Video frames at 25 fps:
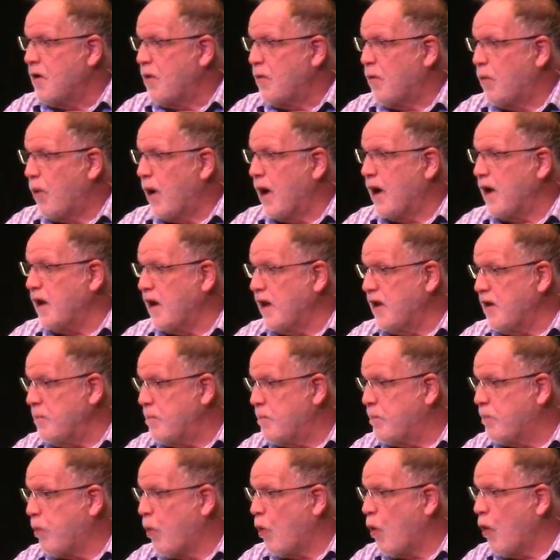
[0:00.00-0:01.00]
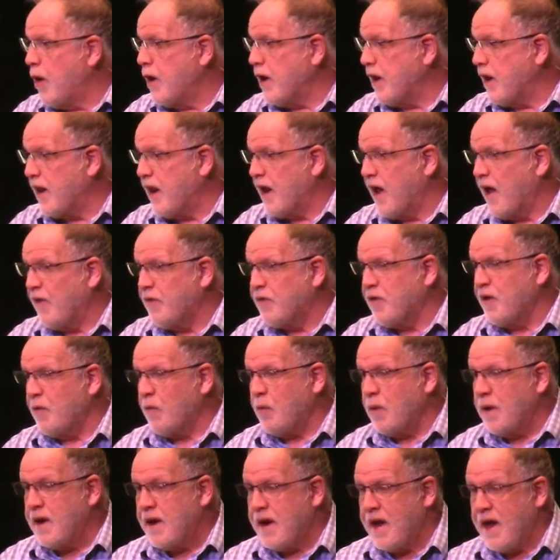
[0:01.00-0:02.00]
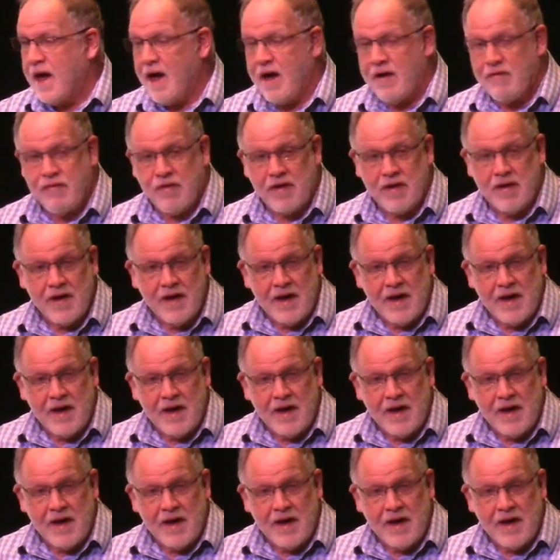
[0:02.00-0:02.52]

rightly pointed out, that we have